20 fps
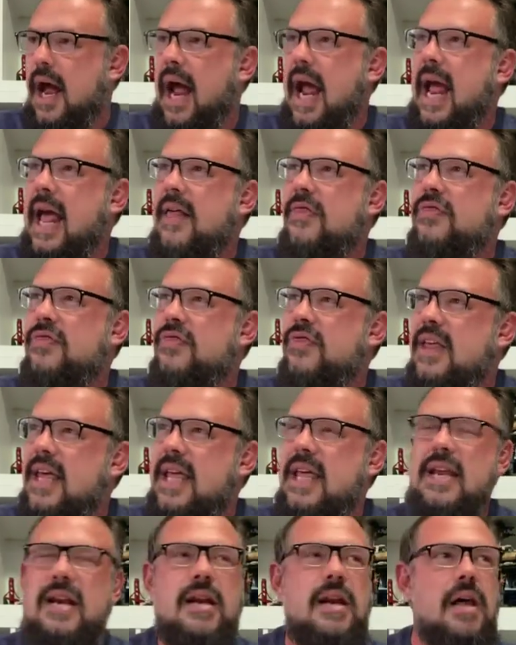And
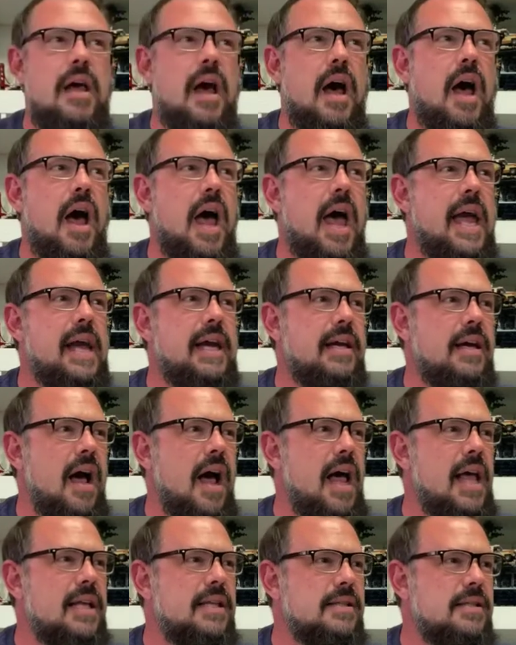then I
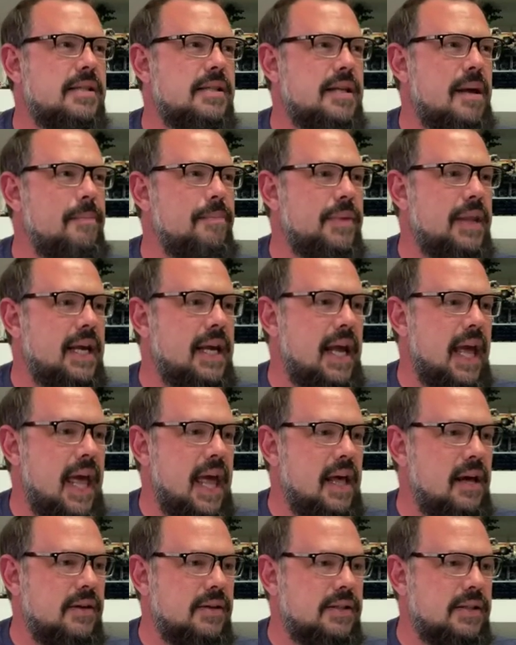got something
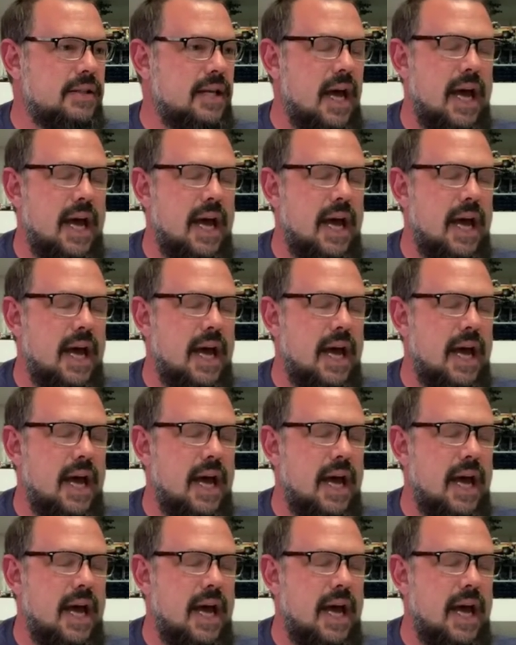else.